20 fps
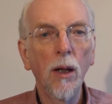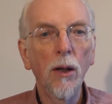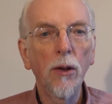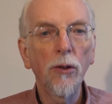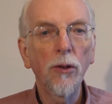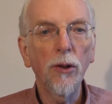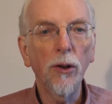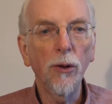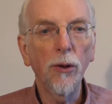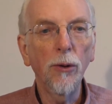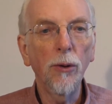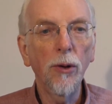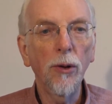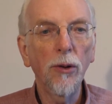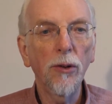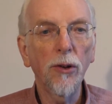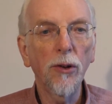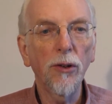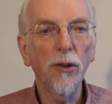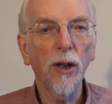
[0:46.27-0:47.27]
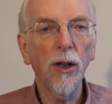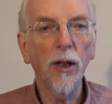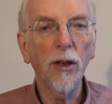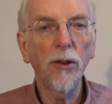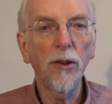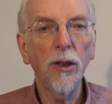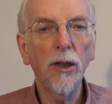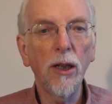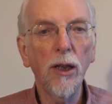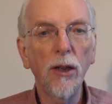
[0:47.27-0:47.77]
So,
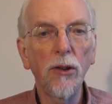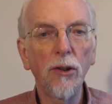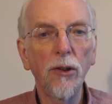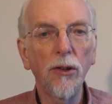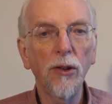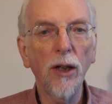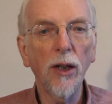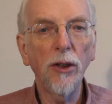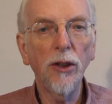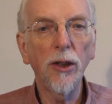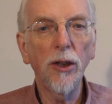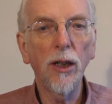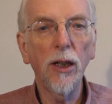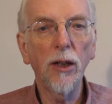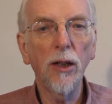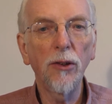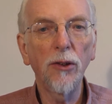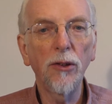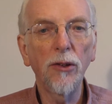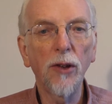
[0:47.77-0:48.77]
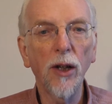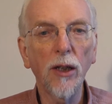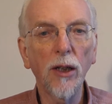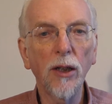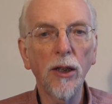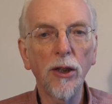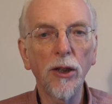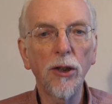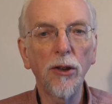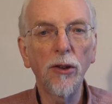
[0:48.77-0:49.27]
society needs its engineers and
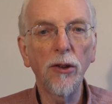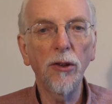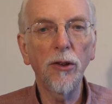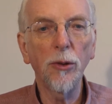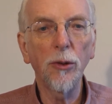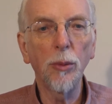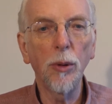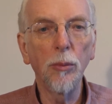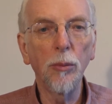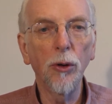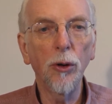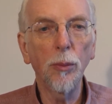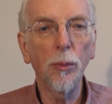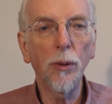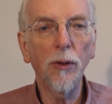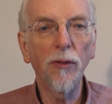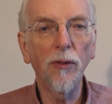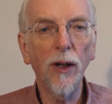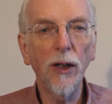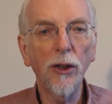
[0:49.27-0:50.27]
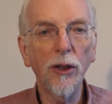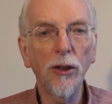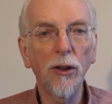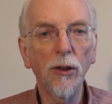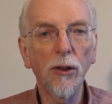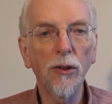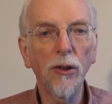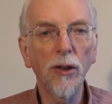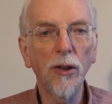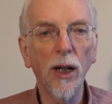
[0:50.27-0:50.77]
technicians to be more
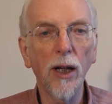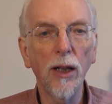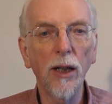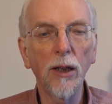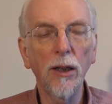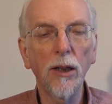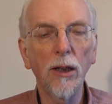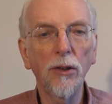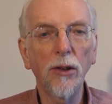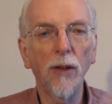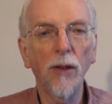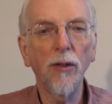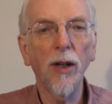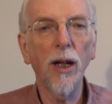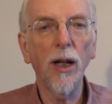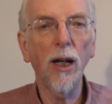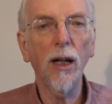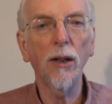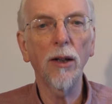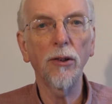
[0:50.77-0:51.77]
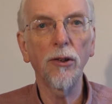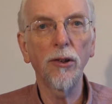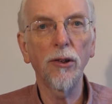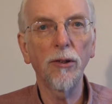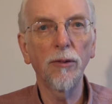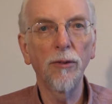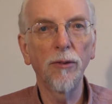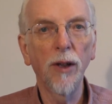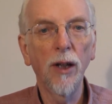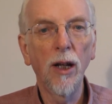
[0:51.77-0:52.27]
professional today than it ever has.
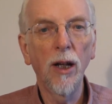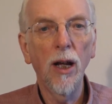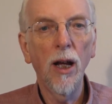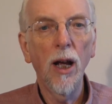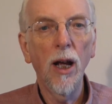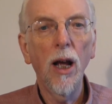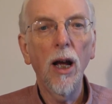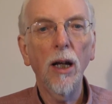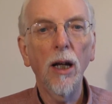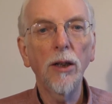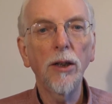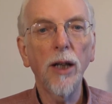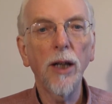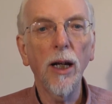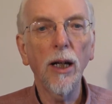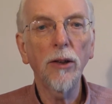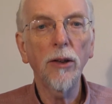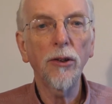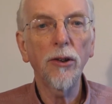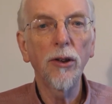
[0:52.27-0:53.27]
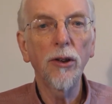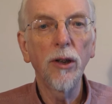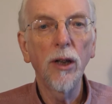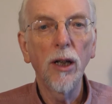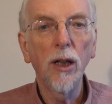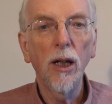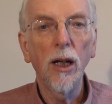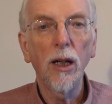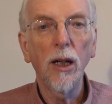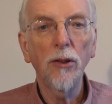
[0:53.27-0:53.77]
And yet,
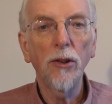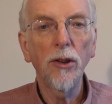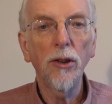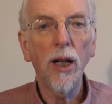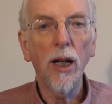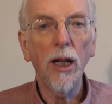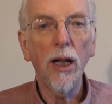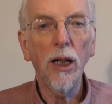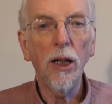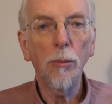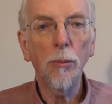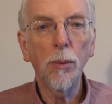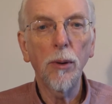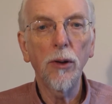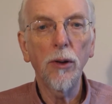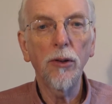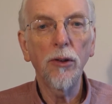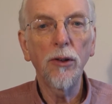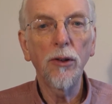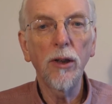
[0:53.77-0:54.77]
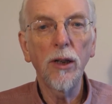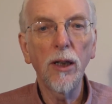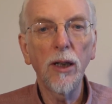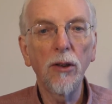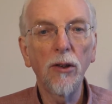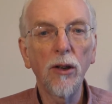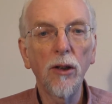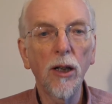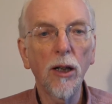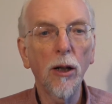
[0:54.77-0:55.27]
Today, a person
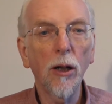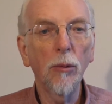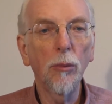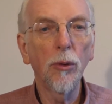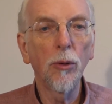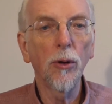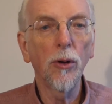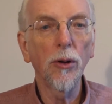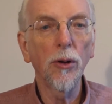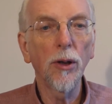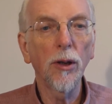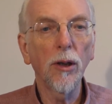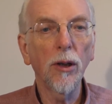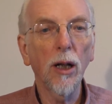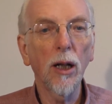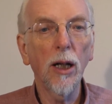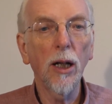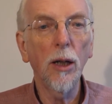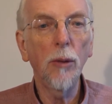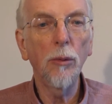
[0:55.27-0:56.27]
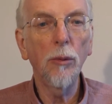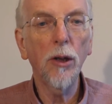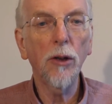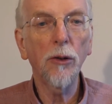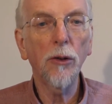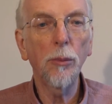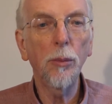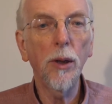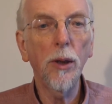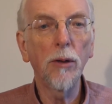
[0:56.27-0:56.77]
needs little more than claimed
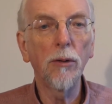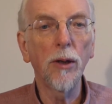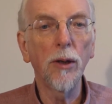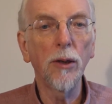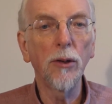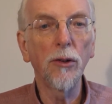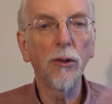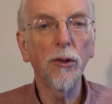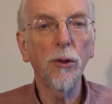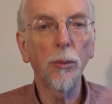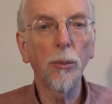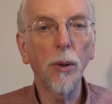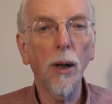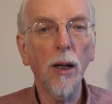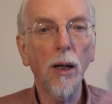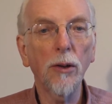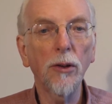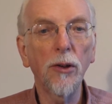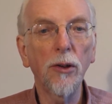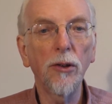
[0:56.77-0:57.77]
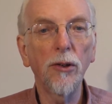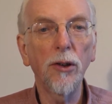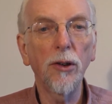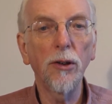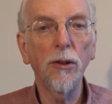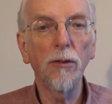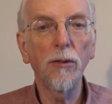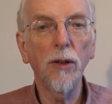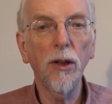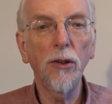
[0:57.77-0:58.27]
experience to practice in
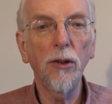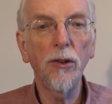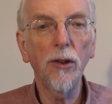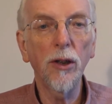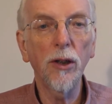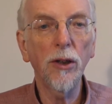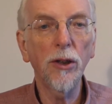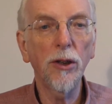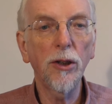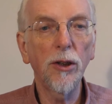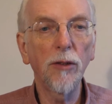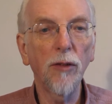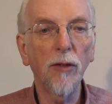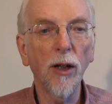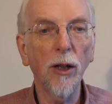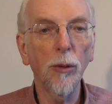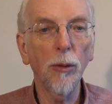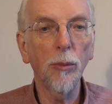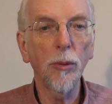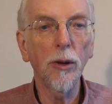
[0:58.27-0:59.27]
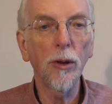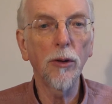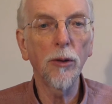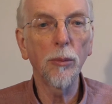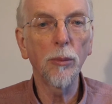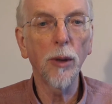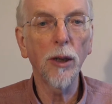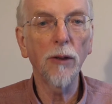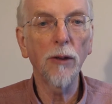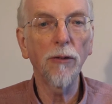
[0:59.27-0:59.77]
the research, development,
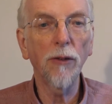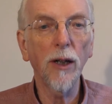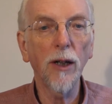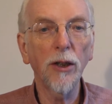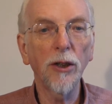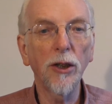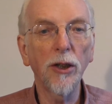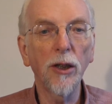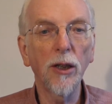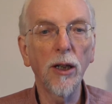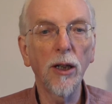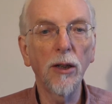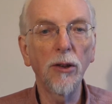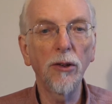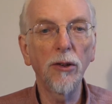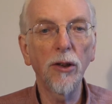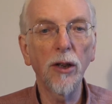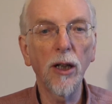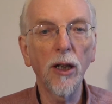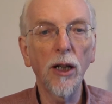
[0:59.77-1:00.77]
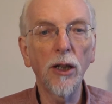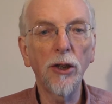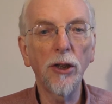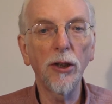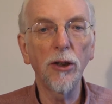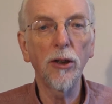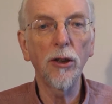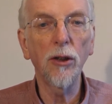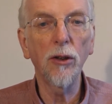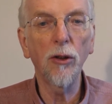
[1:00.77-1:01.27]
manufacture,
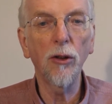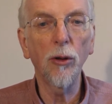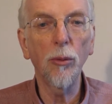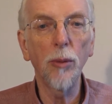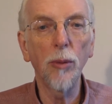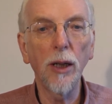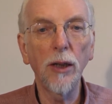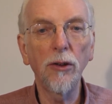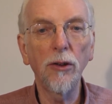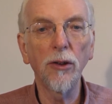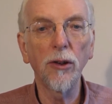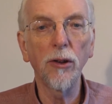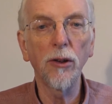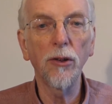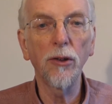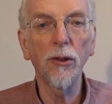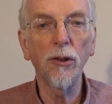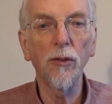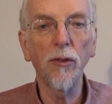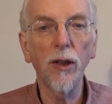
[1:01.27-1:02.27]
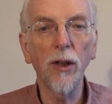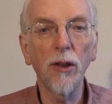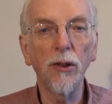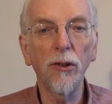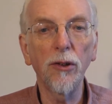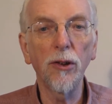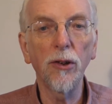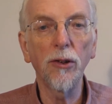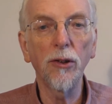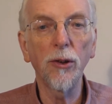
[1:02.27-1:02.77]
installation, or maintenance of these
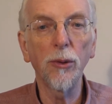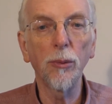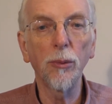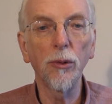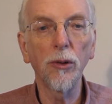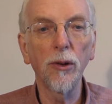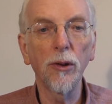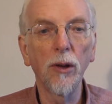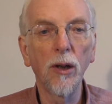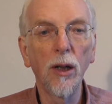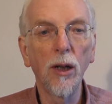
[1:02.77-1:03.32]
systems.